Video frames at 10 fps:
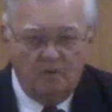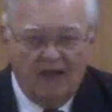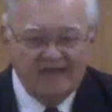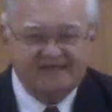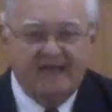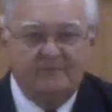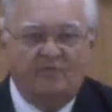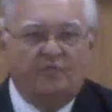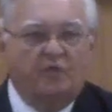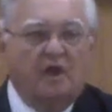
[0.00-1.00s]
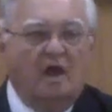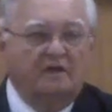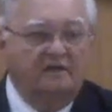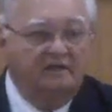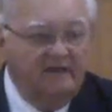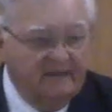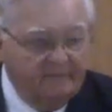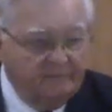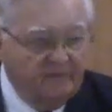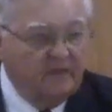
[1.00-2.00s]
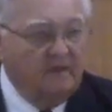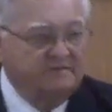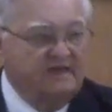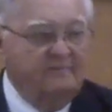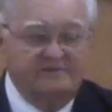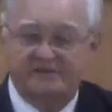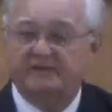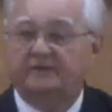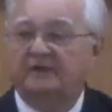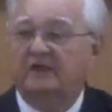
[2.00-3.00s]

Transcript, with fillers: I stand before God condemned because I'm a sinner